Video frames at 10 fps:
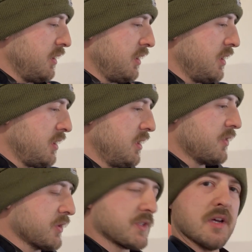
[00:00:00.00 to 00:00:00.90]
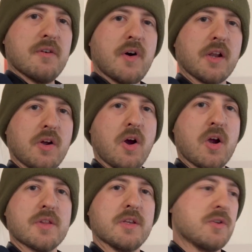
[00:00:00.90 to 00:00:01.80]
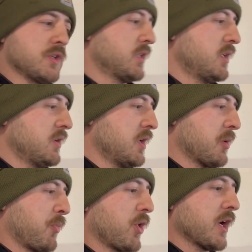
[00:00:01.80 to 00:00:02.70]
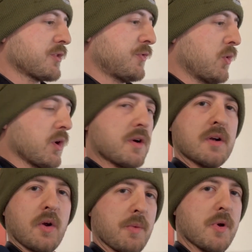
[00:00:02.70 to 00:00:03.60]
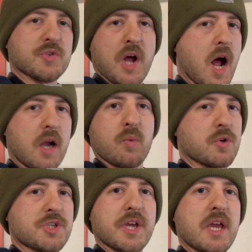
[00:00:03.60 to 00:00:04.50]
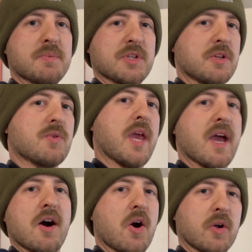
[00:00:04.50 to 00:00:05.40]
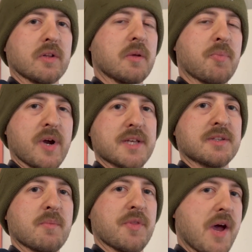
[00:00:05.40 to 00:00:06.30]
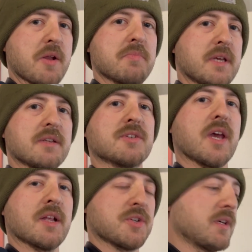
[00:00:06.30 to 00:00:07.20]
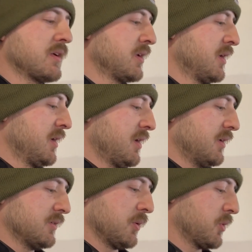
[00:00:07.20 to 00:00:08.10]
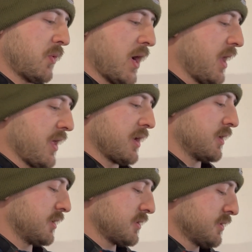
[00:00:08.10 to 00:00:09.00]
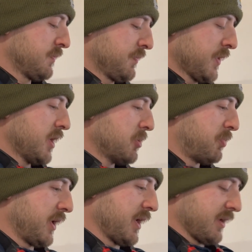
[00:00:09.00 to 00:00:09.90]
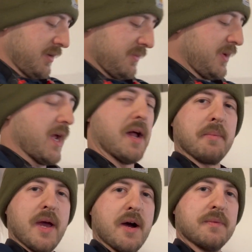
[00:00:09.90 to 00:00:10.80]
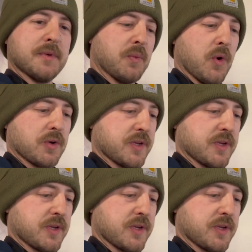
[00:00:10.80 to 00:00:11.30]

any of the stuff on a car that usually you need a press for are the most awkward shapes, and you can't hardly press them without it being sketchy. Don't know why that is, but we got them out. It worked